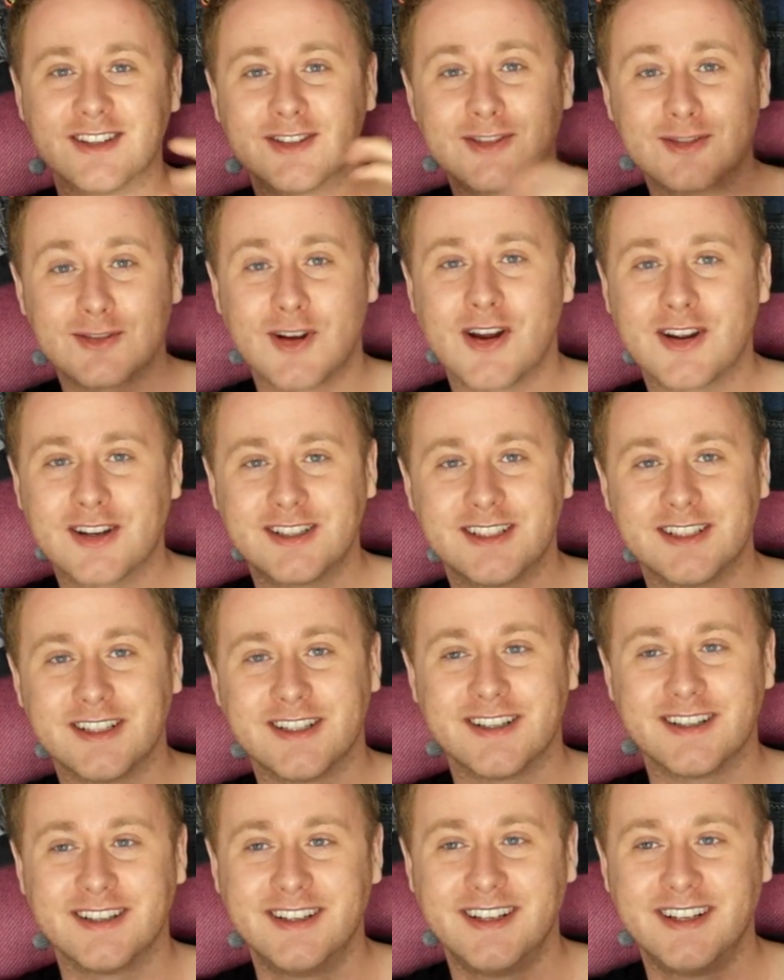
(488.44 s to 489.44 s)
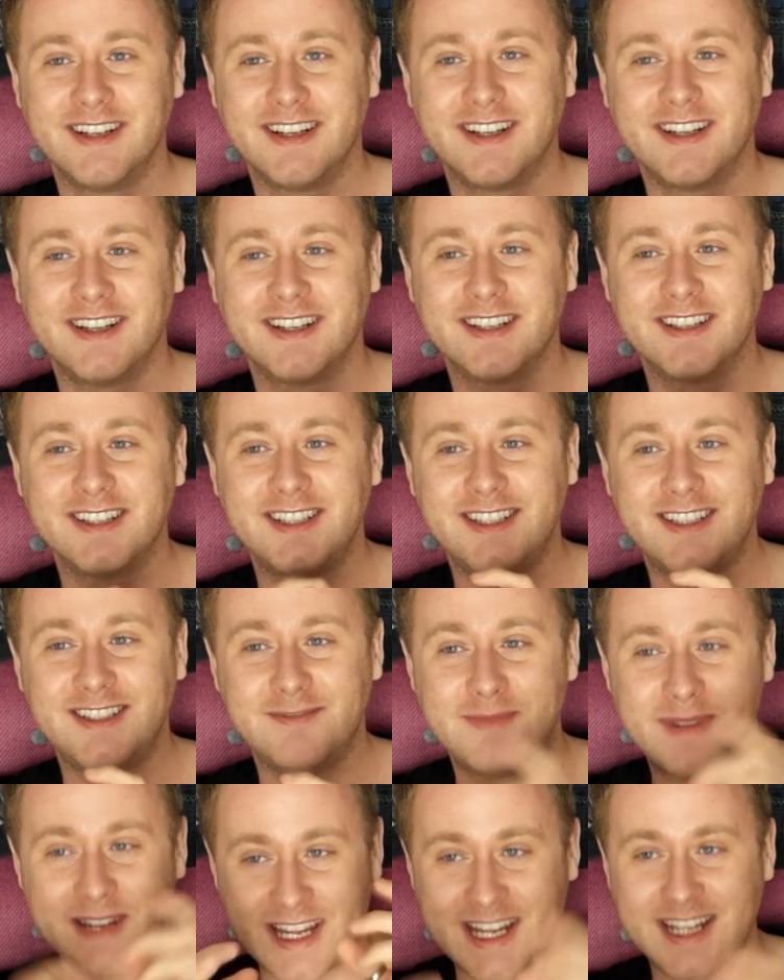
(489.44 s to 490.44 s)
the structure
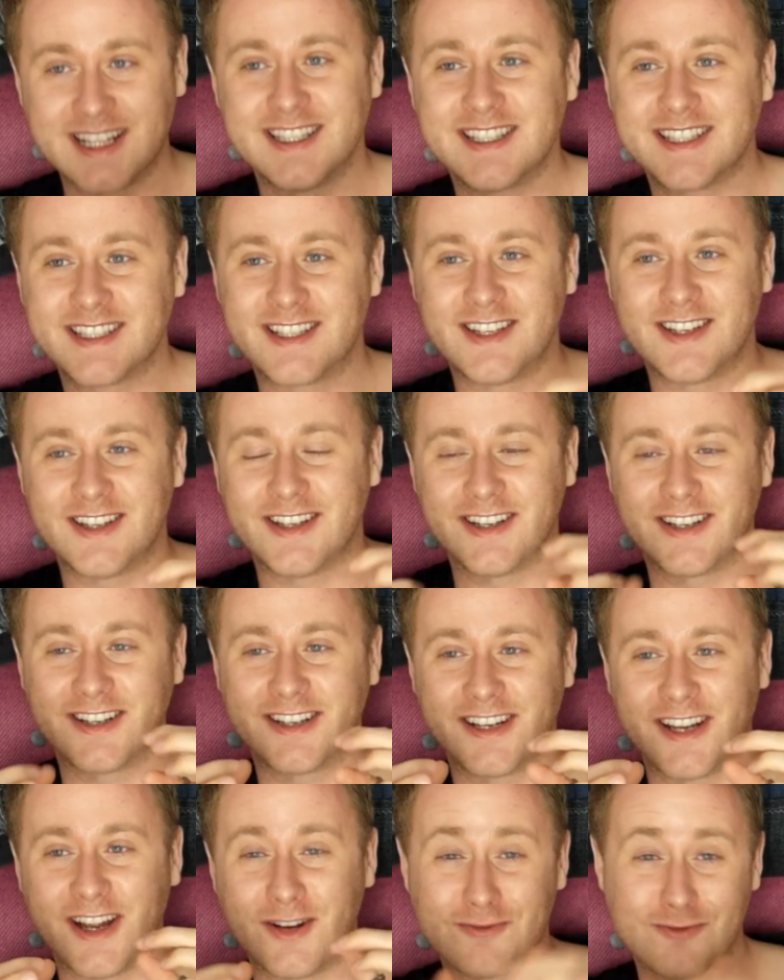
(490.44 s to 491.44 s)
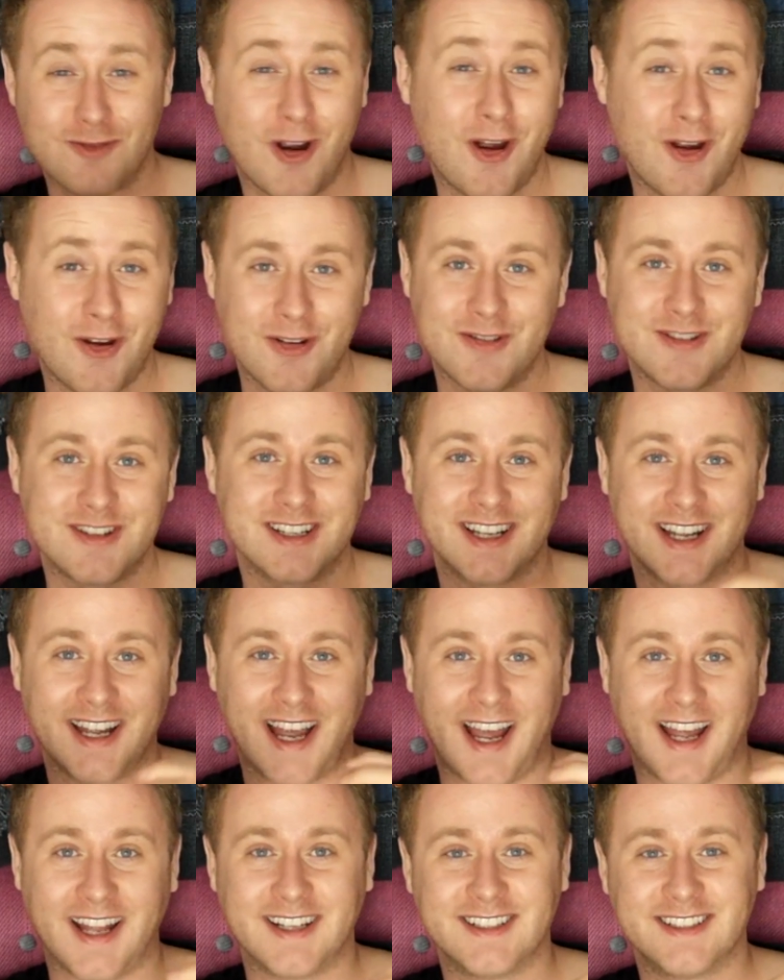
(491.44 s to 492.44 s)
begins to erode
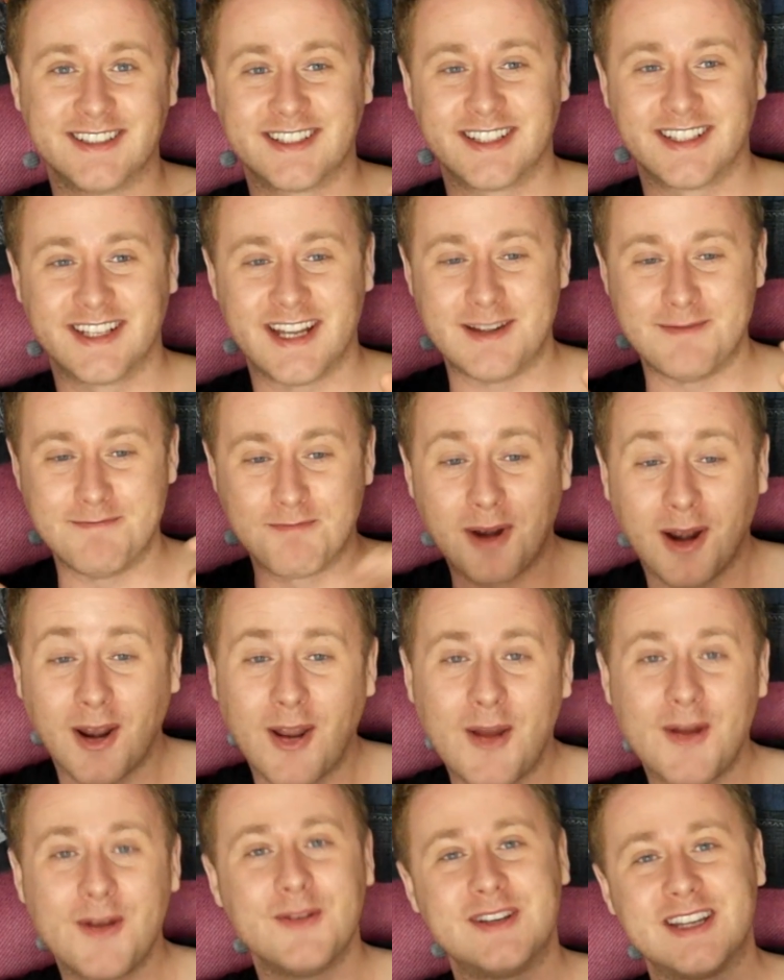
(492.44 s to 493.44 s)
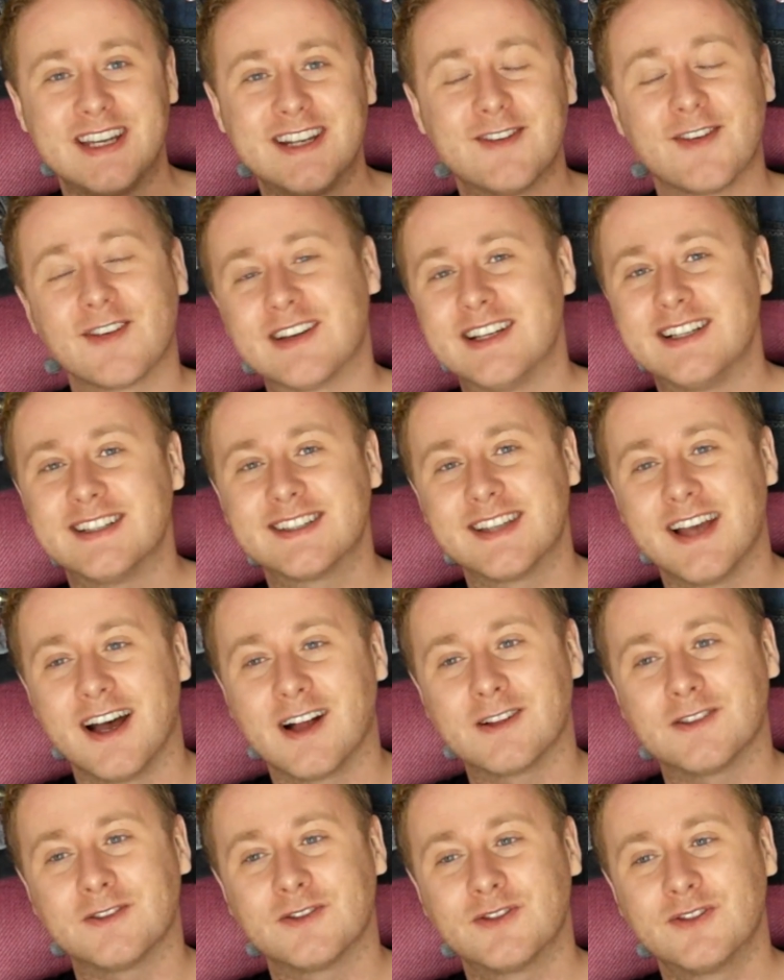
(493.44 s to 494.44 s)
and implode in on
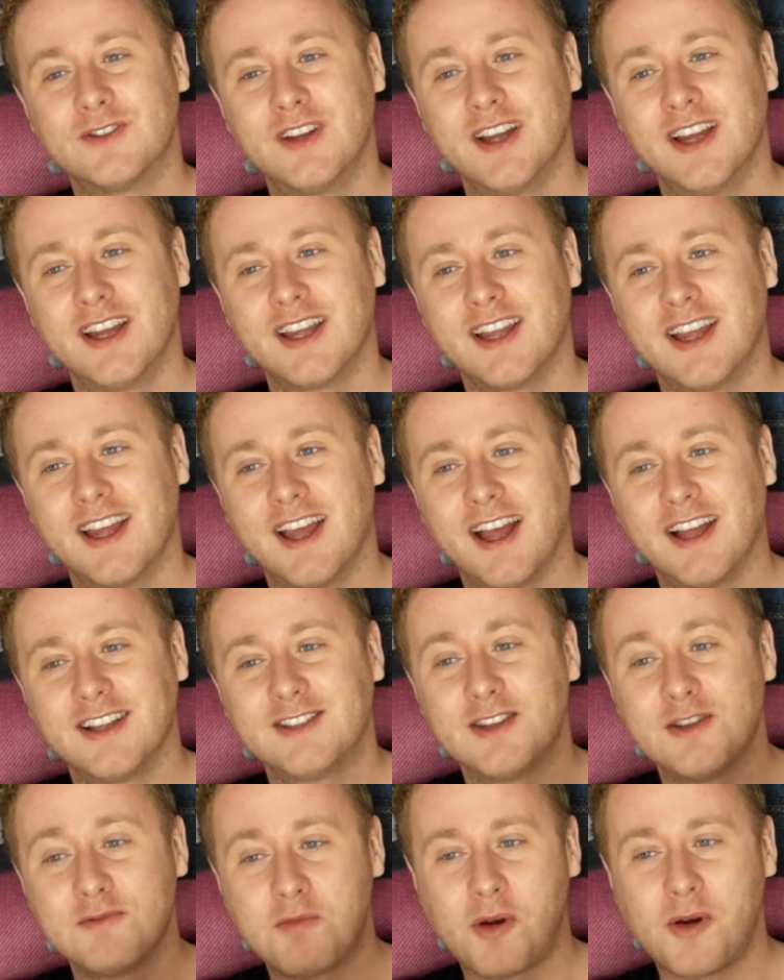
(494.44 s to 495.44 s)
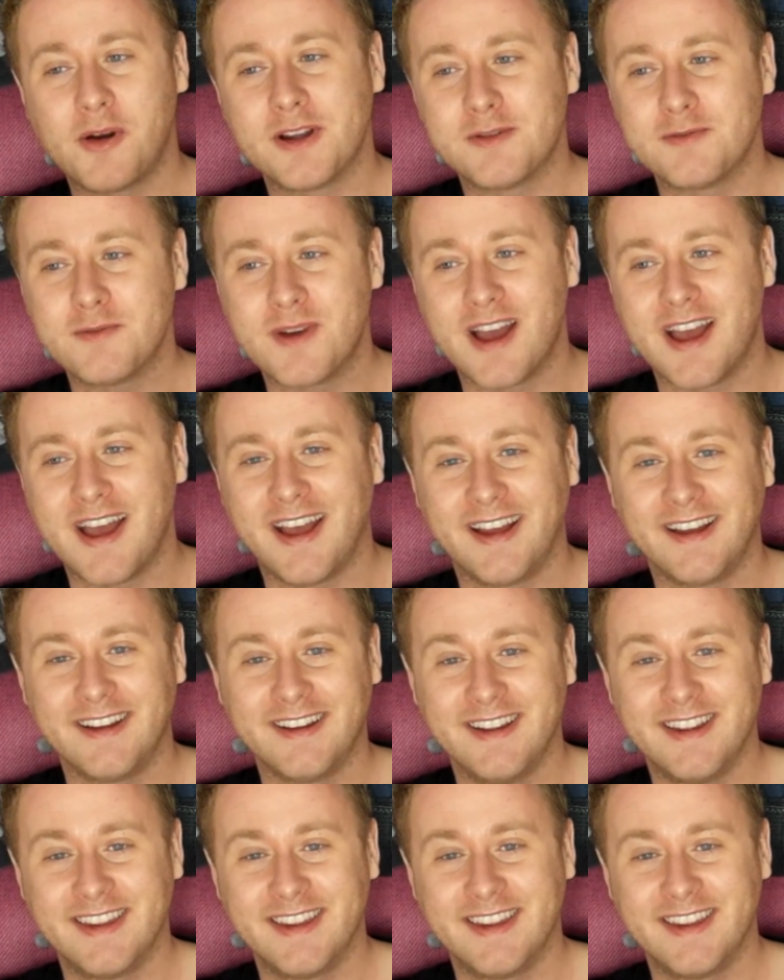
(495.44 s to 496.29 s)
itself to the point where